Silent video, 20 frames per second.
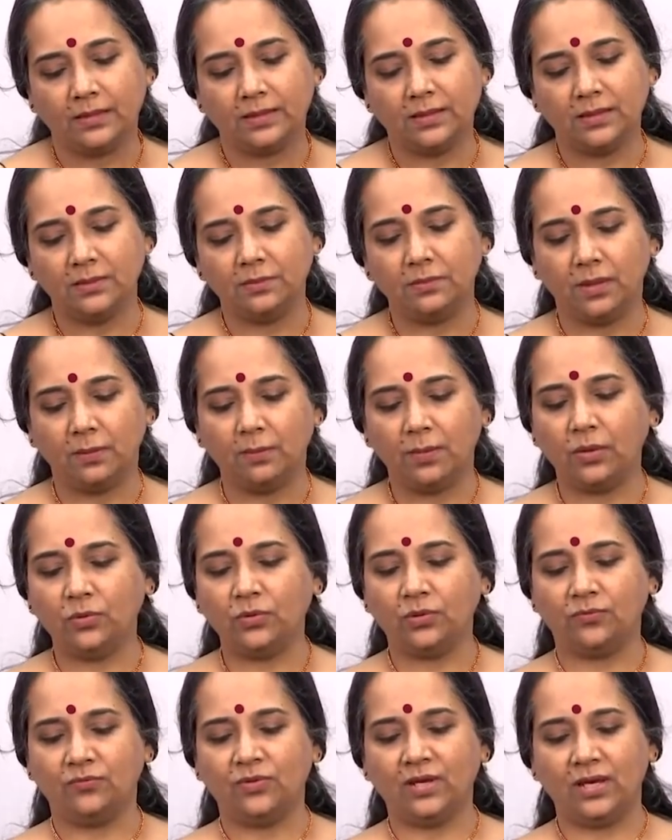some
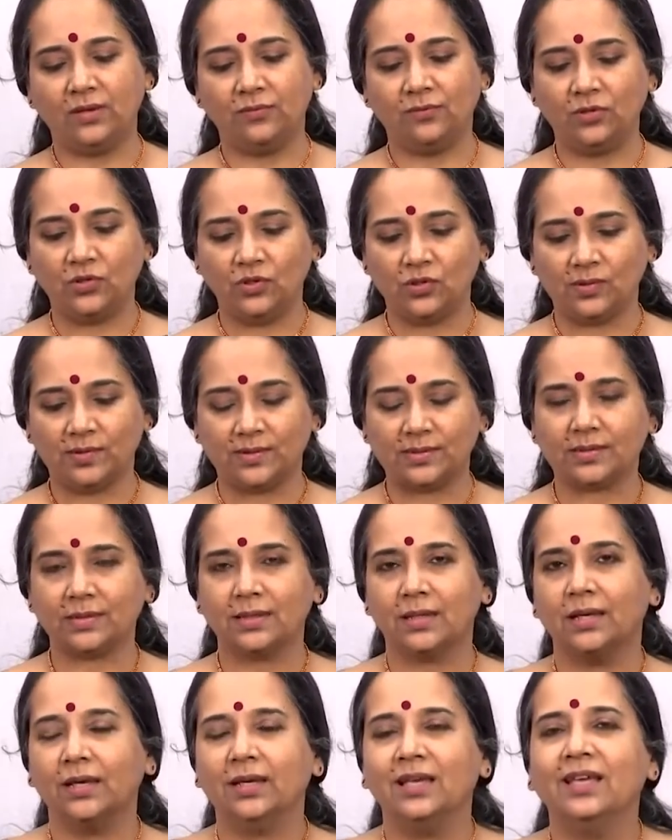amount of divergence
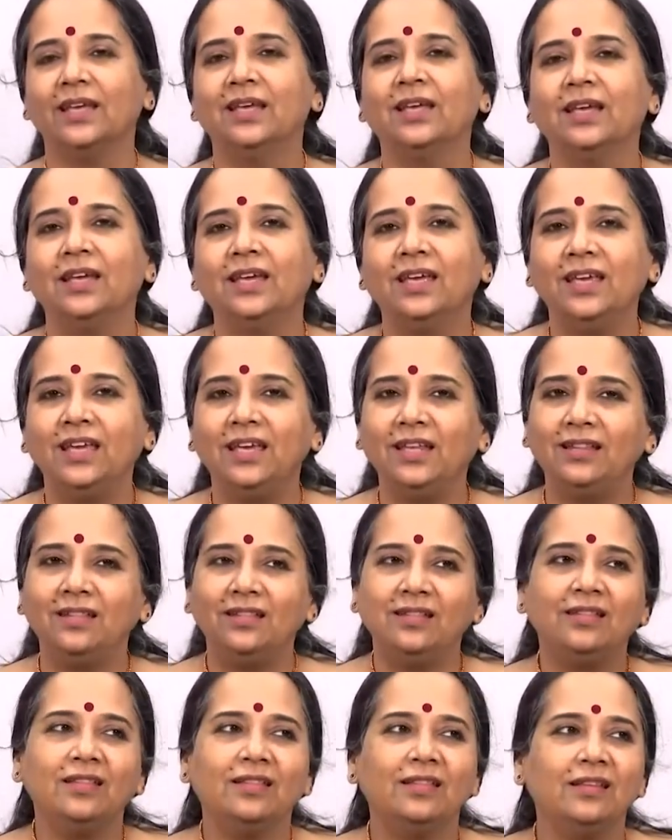
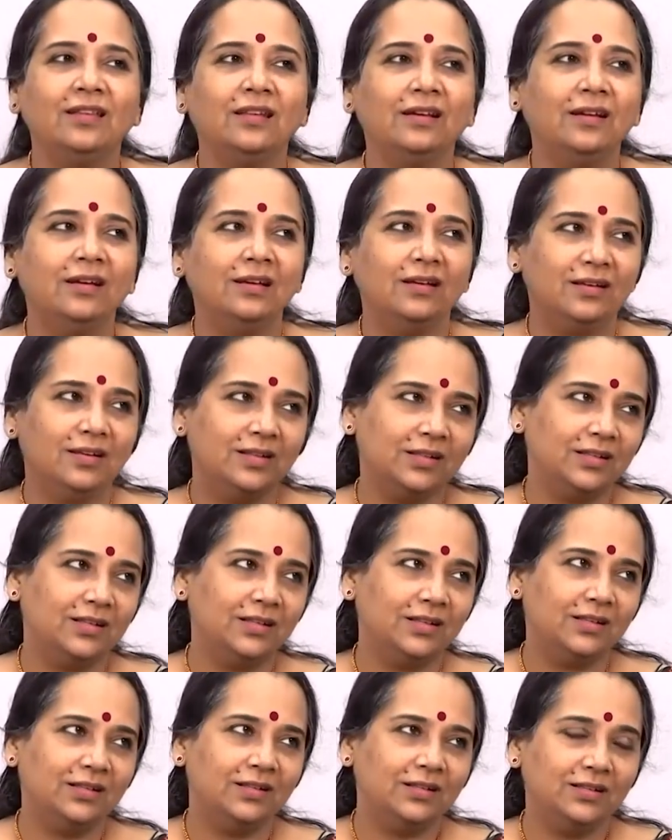in uh,
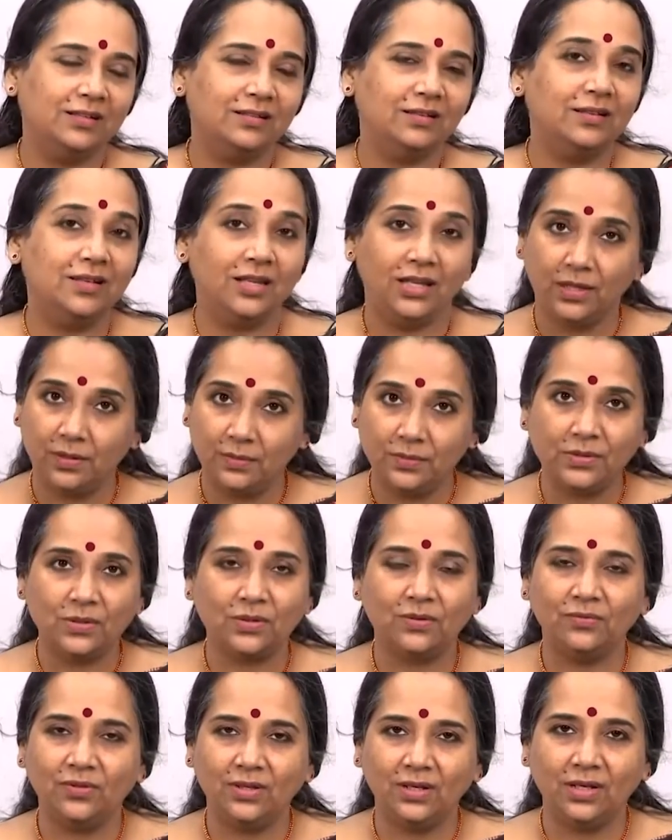the names
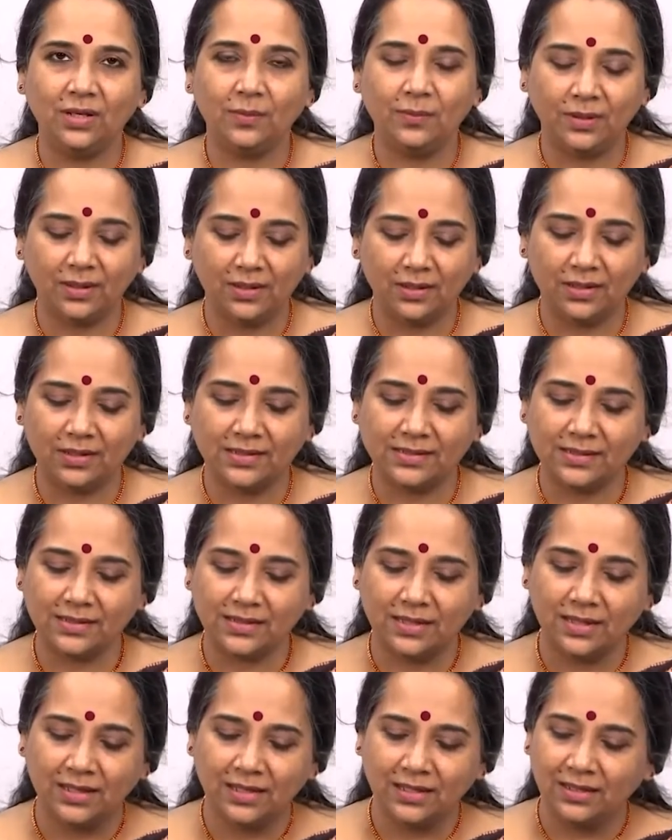of the gamakas,
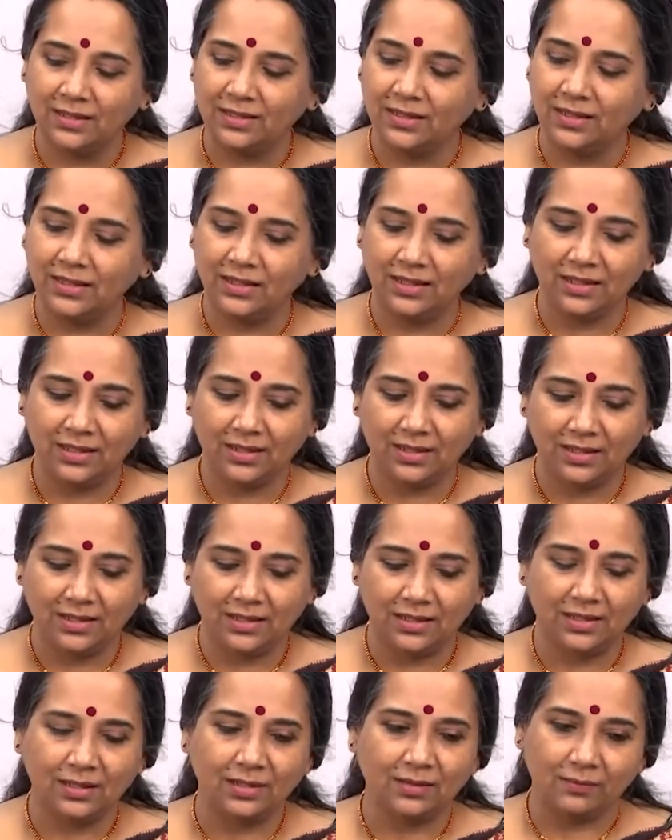the
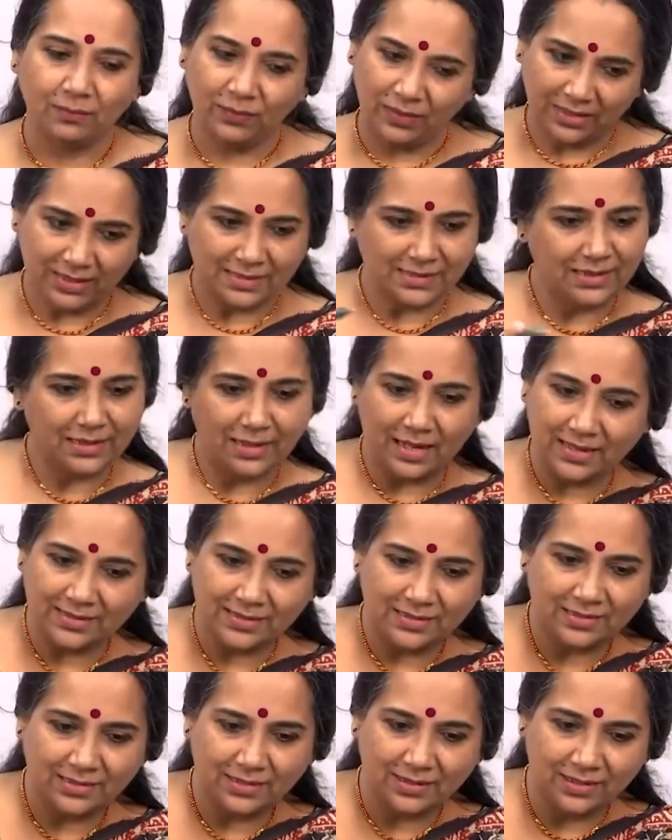uh, and I said
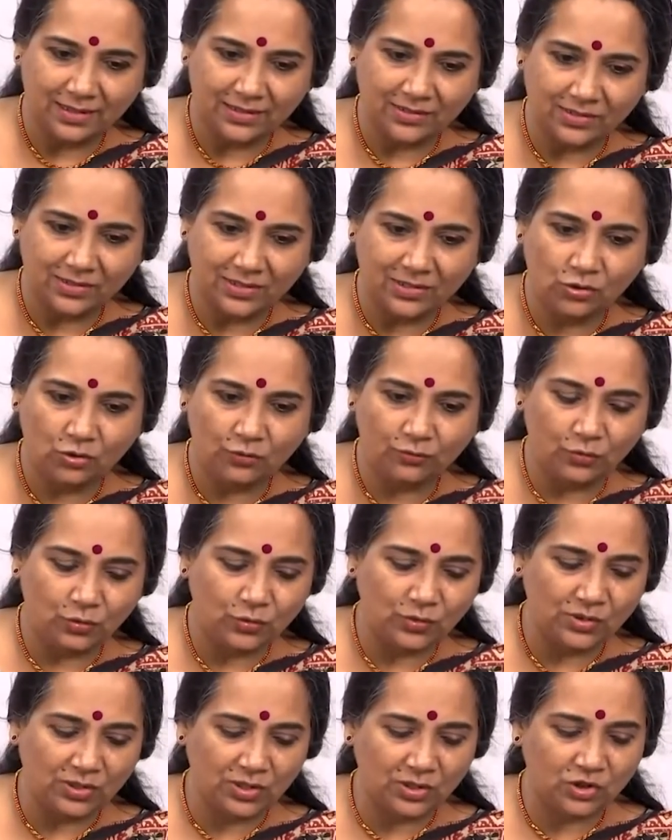as I said extent of
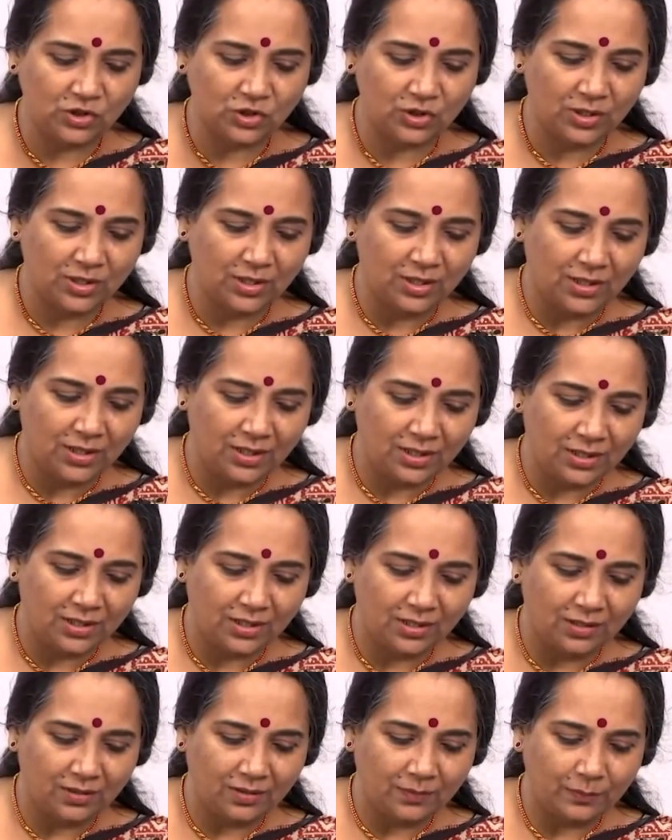usage
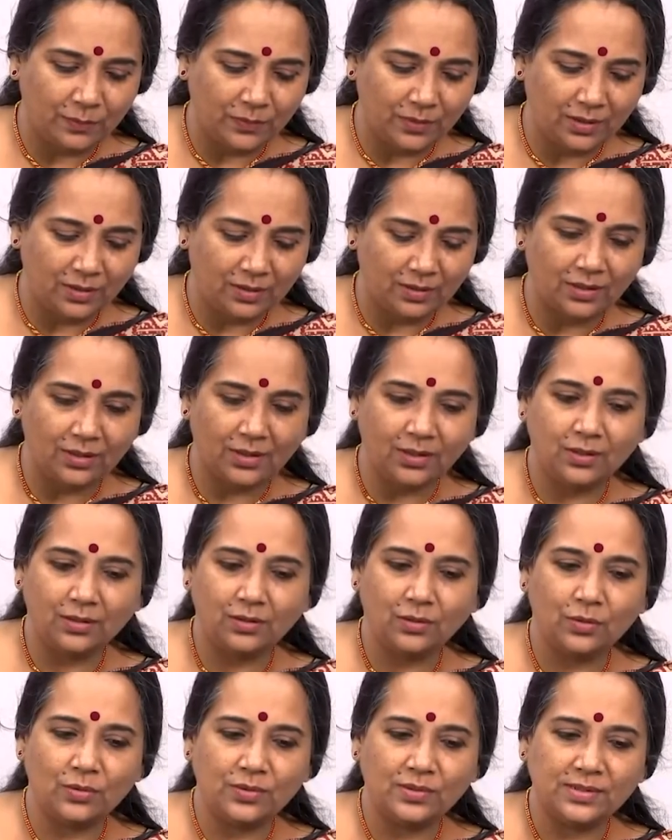um,
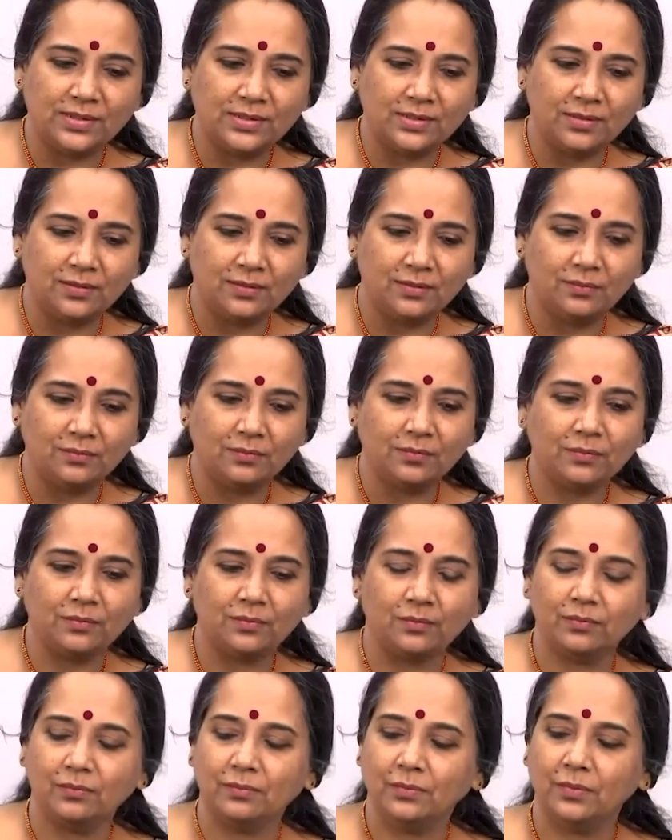across uh,
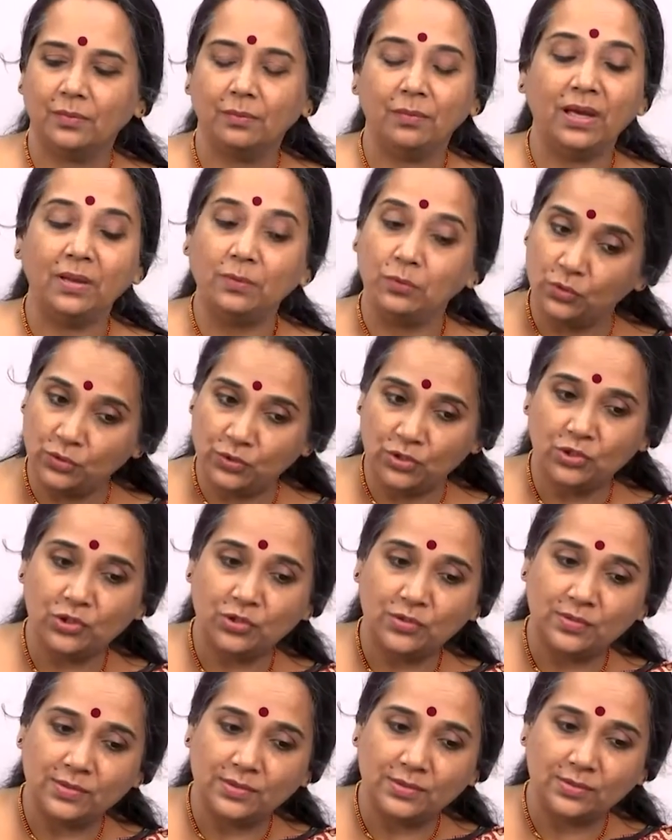by
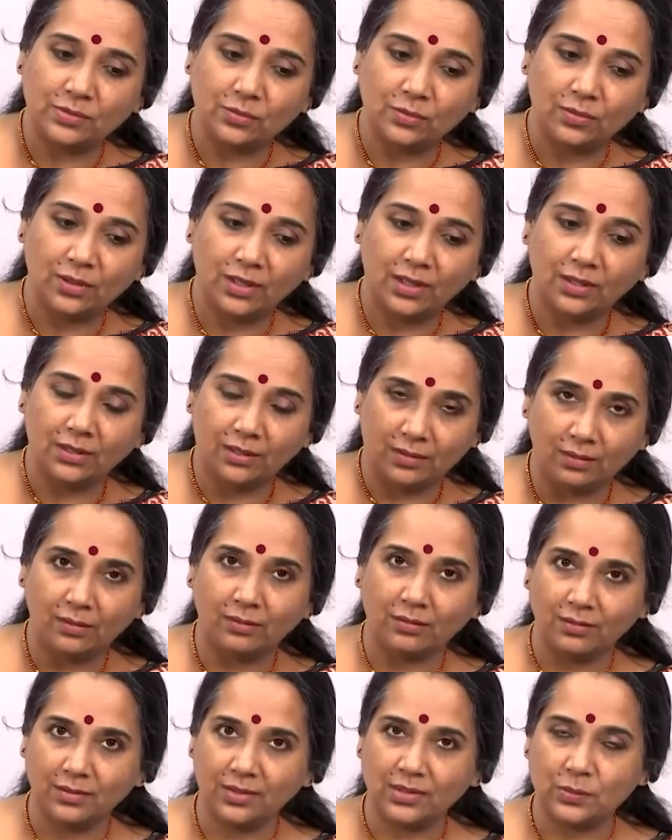musicians or and
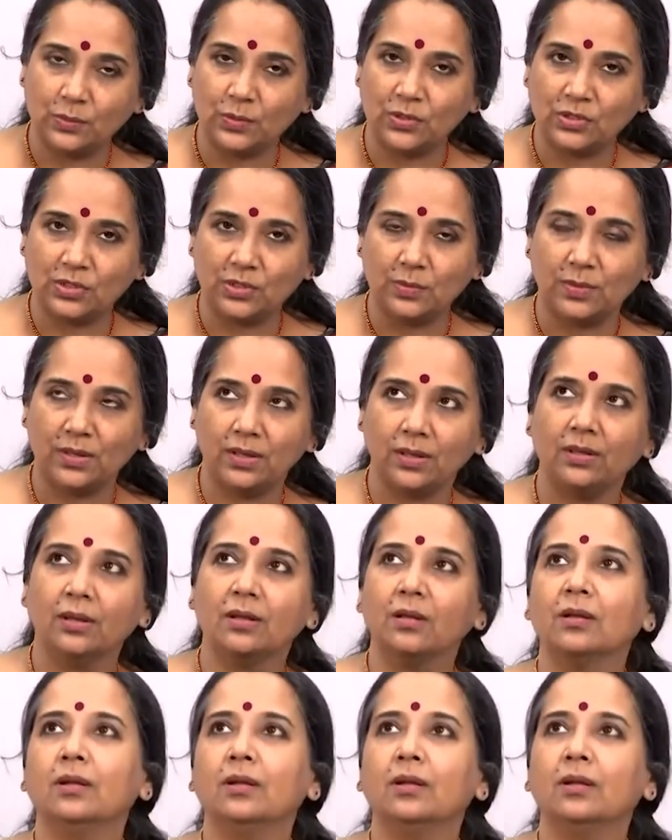especially by